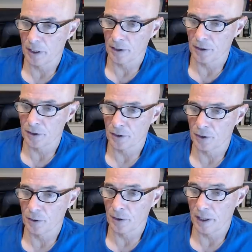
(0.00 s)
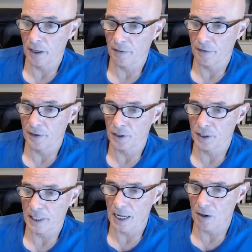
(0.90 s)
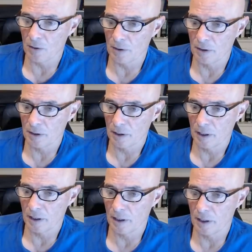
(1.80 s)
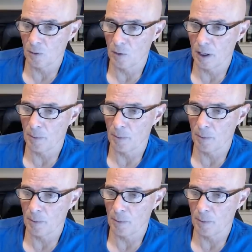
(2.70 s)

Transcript: headers are two and a half inches out, and the Y